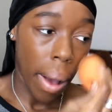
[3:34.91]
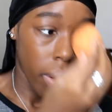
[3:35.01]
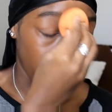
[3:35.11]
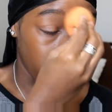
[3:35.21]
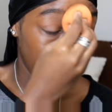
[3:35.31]

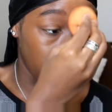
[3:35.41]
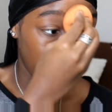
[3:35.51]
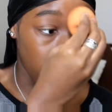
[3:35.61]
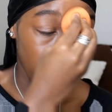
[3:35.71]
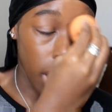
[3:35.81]

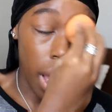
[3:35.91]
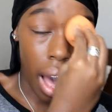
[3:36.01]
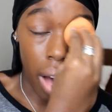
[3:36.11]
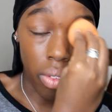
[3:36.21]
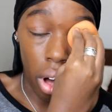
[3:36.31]
we
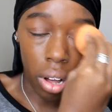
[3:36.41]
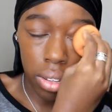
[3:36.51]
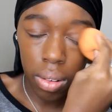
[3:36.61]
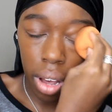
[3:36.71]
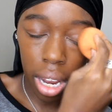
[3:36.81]
have
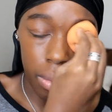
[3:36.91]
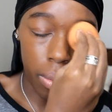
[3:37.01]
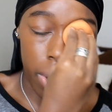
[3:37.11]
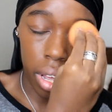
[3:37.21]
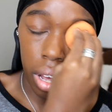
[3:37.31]
also kind of
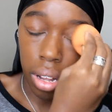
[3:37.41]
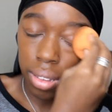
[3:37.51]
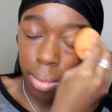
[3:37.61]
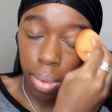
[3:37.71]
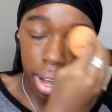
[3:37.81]
been working on
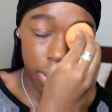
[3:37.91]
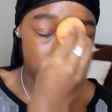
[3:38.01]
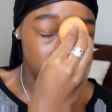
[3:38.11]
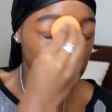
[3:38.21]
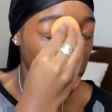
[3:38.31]
some
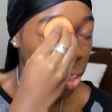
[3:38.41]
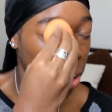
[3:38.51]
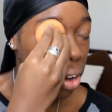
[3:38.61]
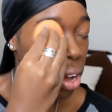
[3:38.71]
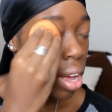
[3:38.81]
projects
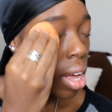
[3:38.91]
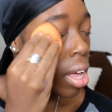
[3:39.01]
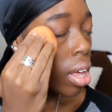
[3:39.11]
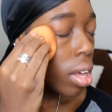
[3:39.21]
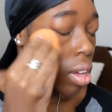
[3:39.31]
together.
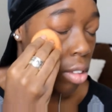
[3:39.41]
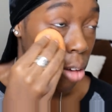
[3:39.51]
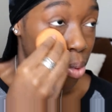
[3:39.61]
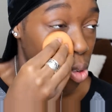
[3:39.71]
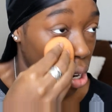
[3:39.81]
So
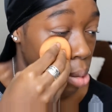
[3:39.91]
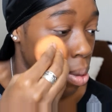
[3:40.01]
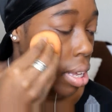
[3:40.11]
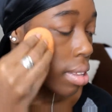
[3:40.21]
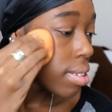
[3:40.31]
I've been trying to
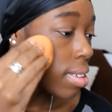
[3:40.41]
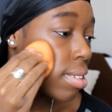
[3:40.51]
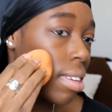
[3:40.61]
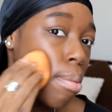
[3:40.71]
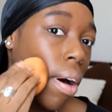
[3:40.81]
be
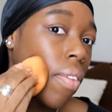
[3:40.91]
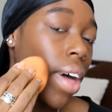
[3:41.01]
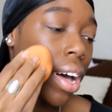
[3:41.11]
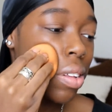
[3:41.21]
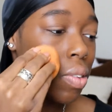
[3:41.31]
consistent about
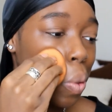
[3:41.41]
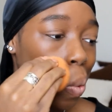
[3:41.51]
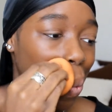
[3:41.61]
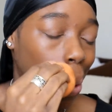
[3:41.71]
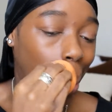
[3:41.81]
that
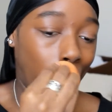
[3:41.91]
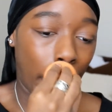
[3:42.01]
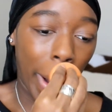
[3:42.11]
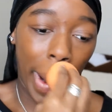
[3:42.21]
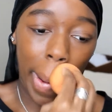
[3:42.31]
too. Like,
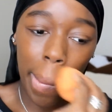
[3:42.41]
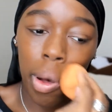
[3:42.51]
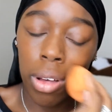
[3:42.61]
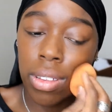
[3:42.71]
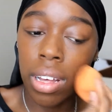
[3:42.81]

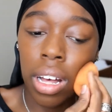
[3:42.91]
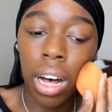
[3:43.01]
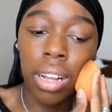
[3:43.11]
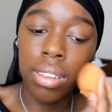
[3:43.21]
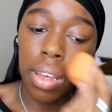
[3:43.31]
posting
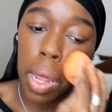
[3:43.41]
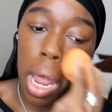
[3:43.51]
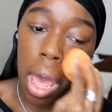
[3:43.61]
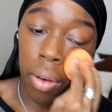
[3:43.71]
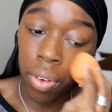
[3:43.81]
content
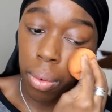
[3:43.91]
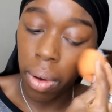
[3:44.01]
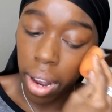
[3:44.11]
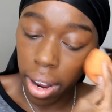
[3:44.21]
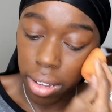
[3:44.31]

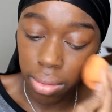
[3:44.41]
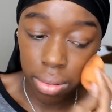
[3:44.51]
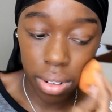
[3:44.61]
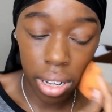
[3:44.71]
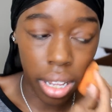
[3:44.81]
everywhere is
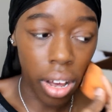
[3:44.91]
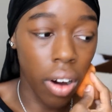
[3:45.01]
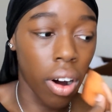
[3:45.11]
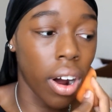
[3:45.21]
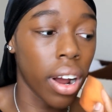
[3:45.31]
really
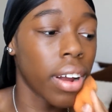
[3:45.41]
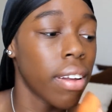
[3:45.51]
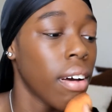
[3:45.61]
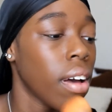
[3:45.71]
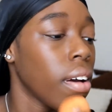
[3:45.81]

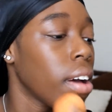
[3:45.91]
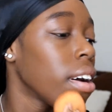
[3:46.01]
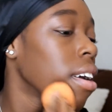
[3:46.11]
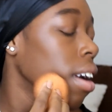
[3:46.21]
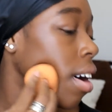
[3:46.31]
hard.
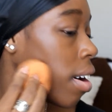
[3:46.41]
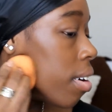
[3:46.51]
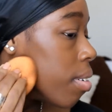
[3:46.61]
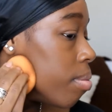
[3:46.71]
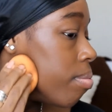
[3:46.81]

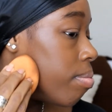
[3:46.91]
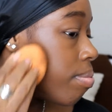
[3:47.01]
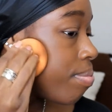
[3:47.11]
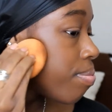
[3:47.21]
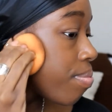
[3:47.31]

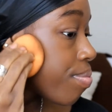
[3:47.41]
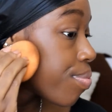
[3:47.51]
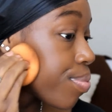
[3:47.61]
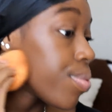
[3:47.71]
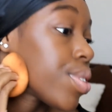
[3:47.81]

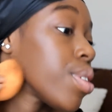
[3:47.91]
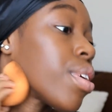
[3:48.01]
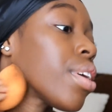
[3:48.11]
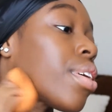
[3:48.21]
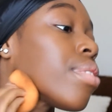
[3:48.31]
So
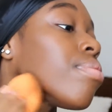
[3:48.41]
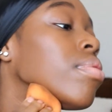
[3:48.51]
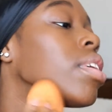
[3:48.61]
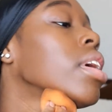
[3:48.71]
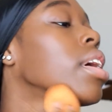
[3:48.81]
yeah.
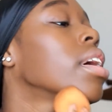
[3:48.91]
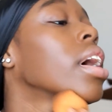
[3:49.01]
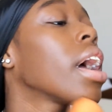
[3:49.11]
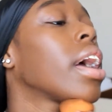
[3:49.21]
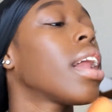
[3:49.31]

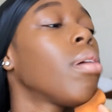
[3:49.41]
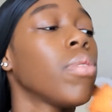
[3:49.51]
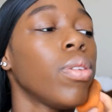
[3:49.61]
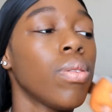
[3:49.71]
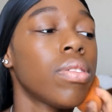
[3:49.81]
And I'm
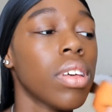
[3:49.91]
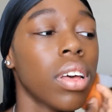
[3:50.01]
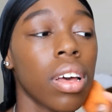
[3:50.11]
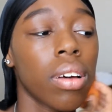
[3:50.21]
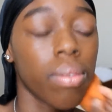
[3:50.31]

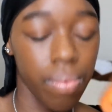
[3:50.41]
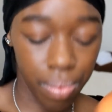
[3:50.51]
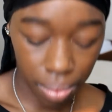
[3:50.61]
using